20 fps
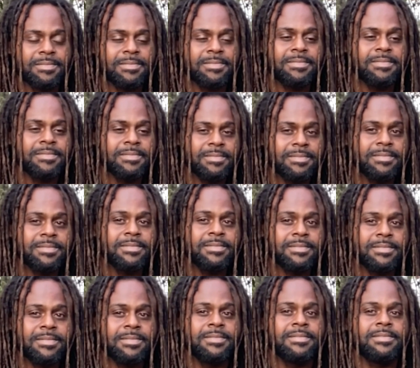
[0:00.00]

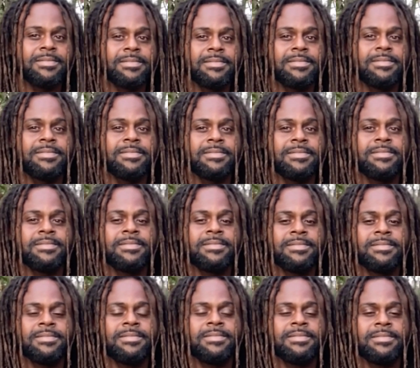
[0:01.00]

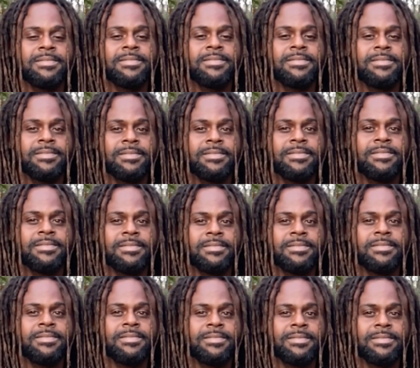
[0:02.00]

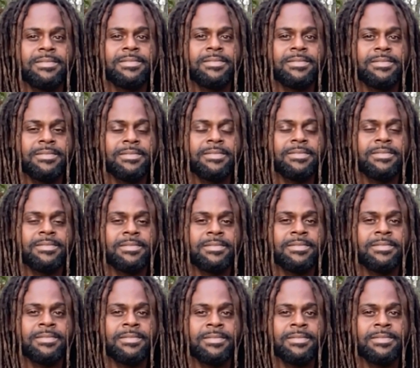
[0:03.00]

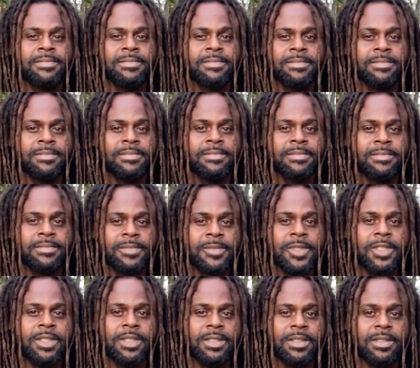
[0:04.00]

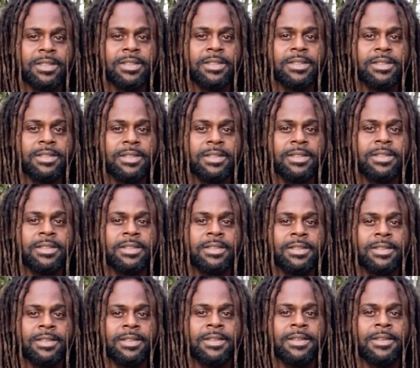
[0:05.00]

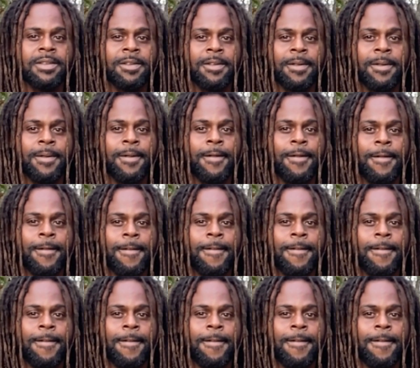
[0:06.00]
(silent)